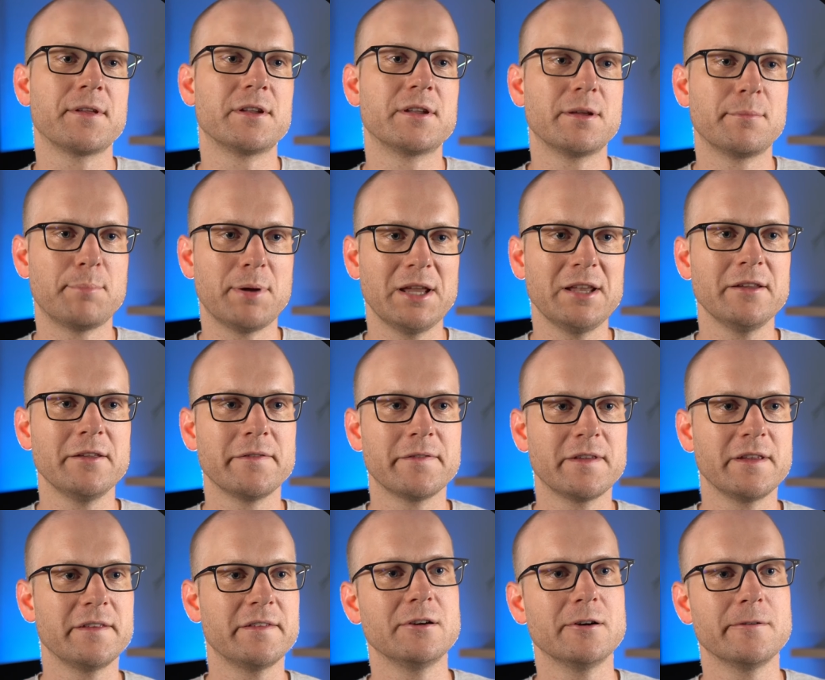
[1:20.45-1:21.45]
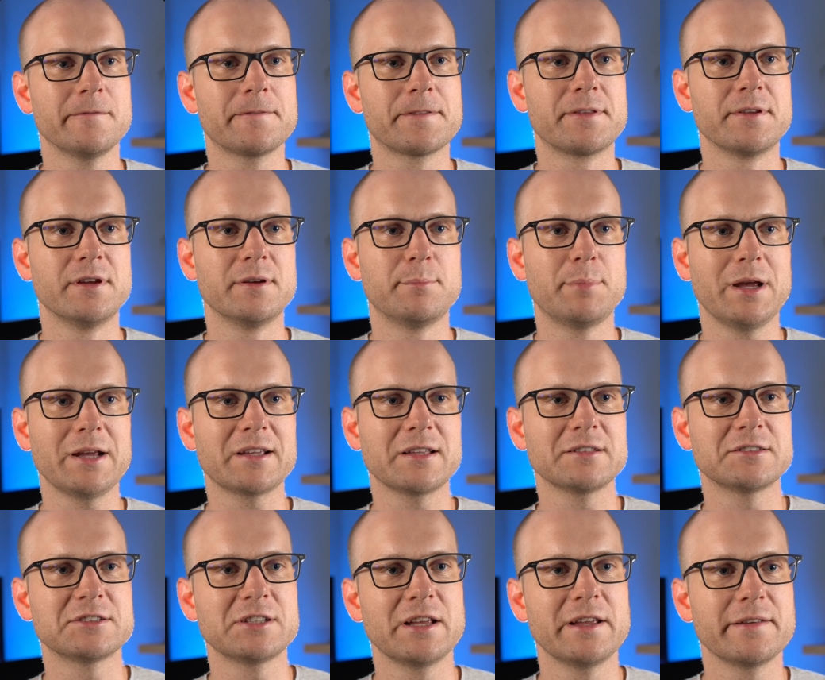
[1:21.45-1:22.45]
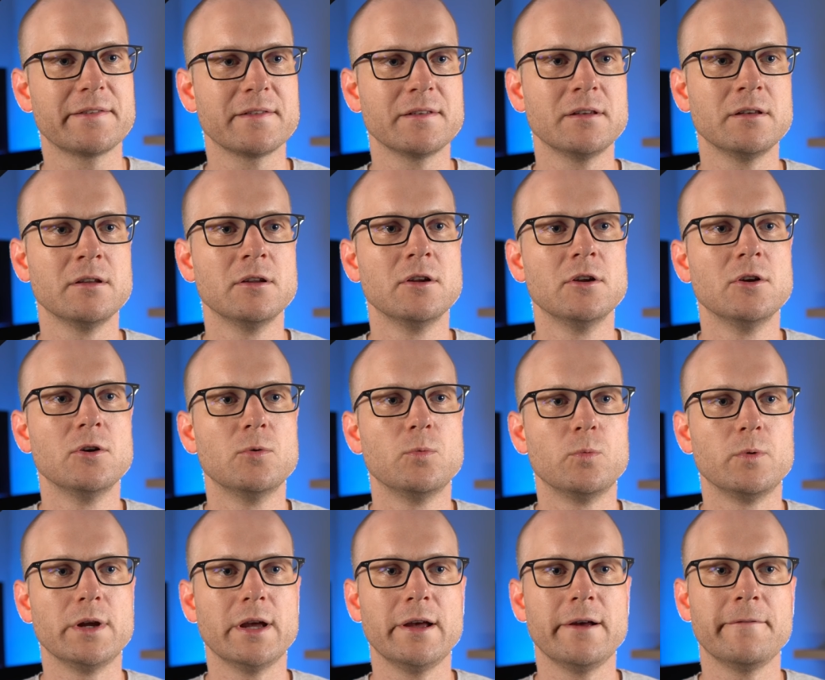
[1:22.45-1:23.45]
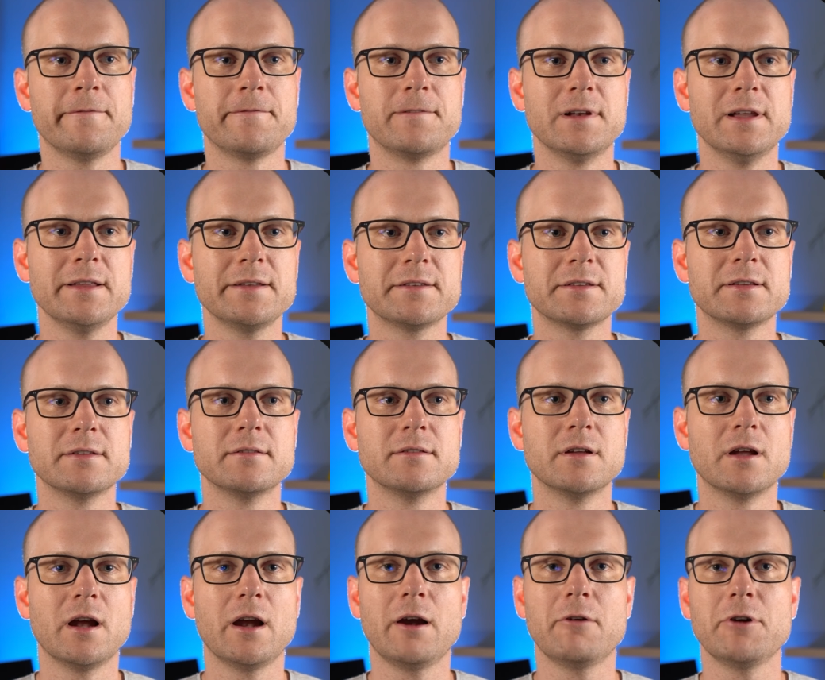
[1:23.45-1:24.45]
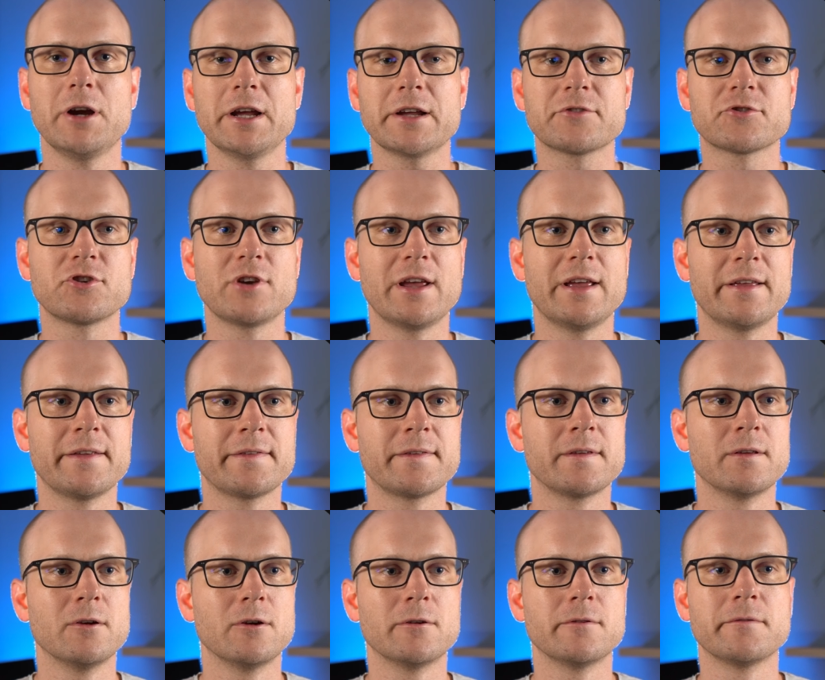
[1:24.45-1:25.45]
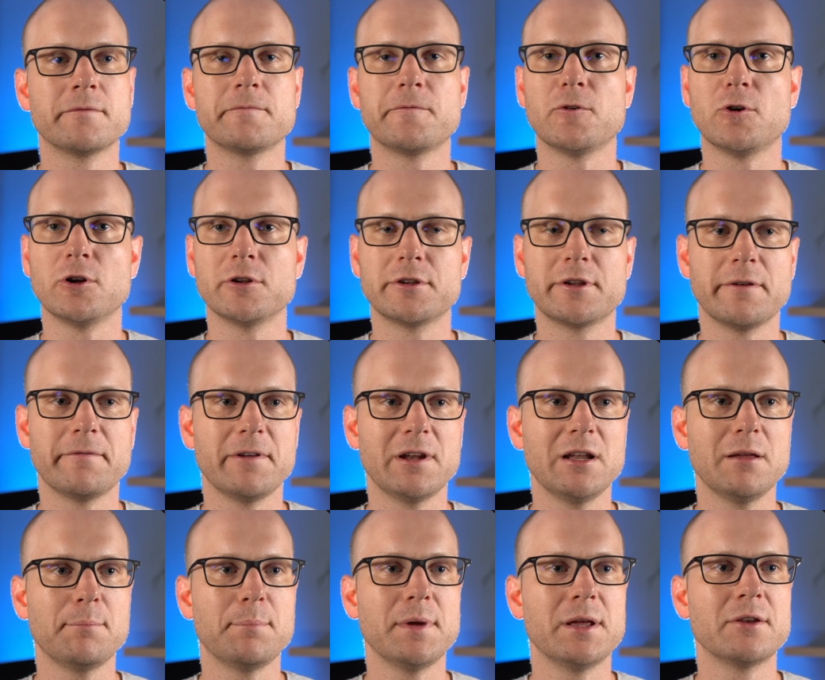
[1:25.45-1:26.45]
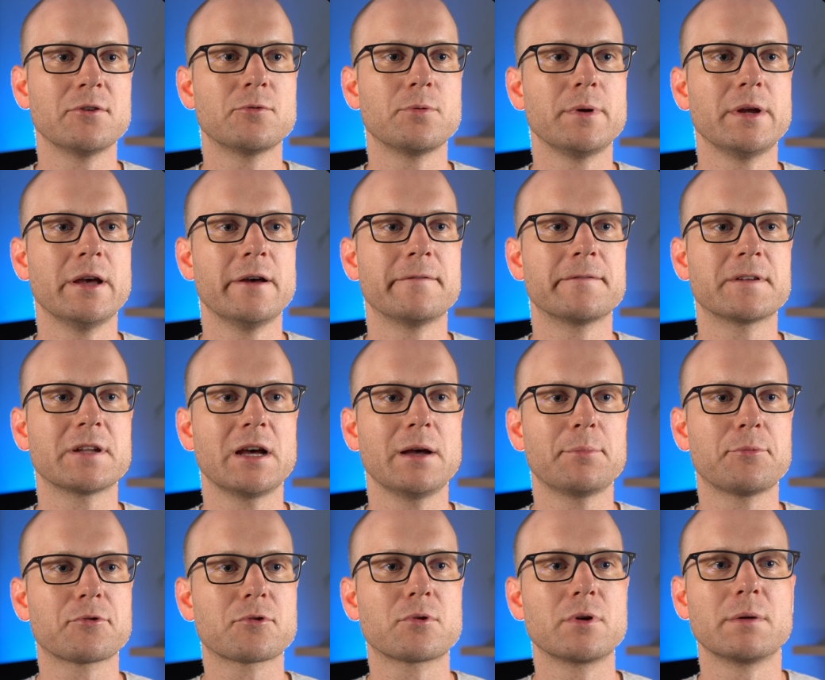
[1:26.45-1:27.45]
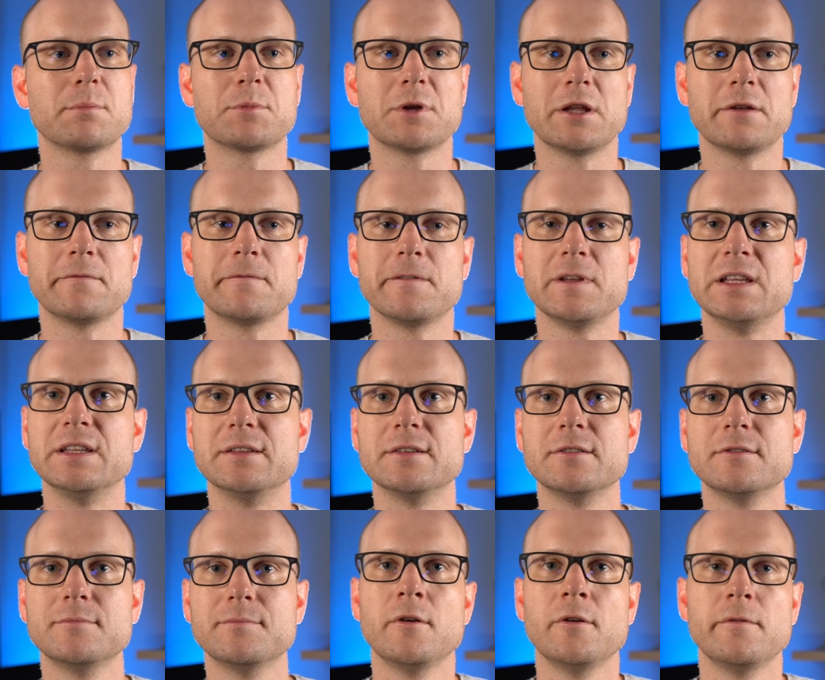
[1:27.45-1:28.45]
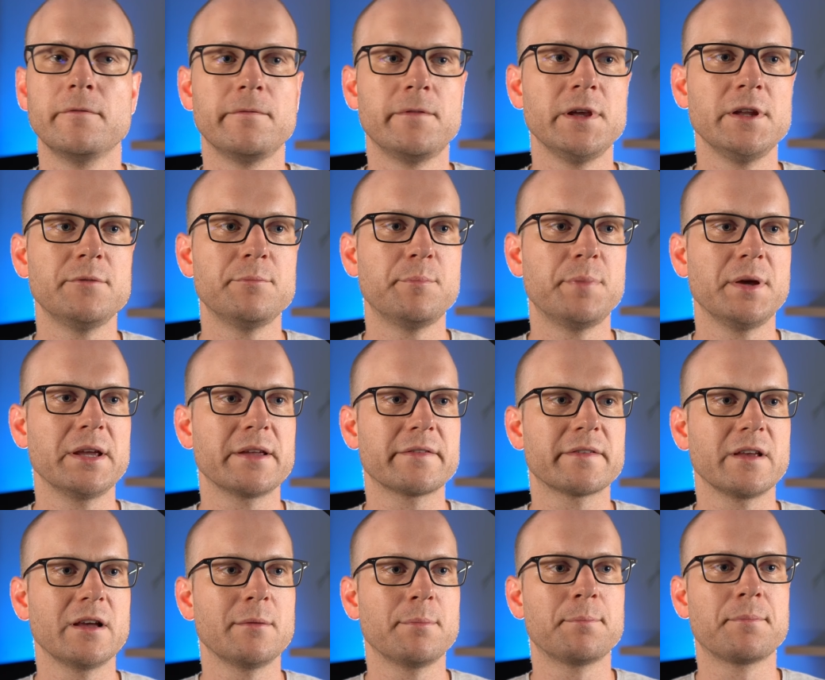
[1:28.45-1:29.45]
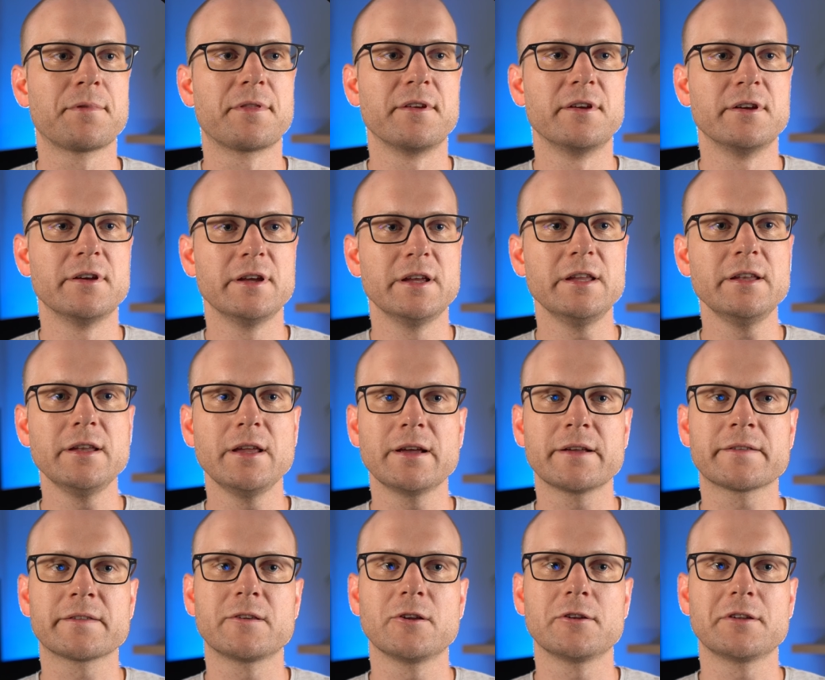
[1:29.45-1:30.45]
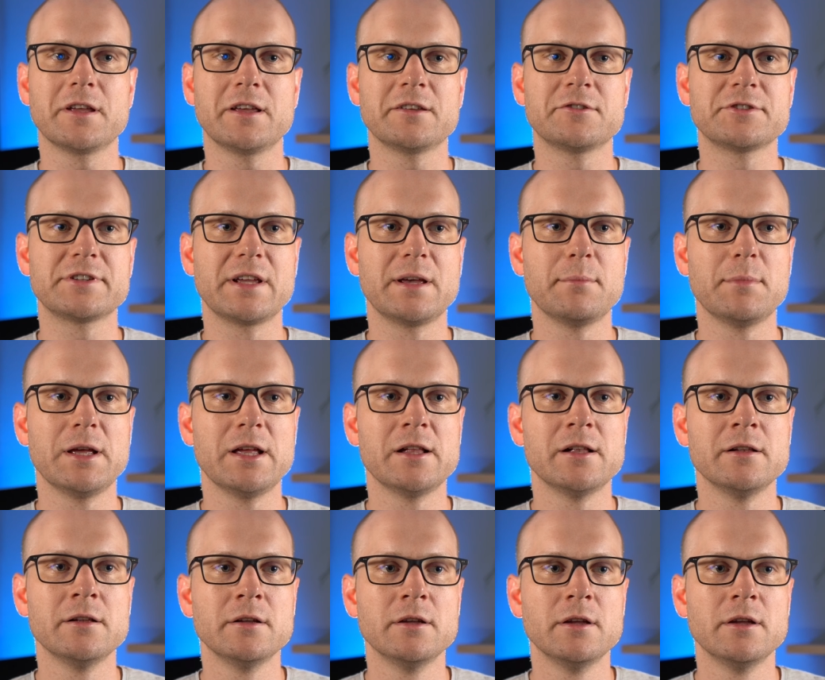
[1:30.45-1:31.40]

dependencies of the package.json. We have lit, RxJS, and for development we have TypeScript and Vite. Vite picks up the index.html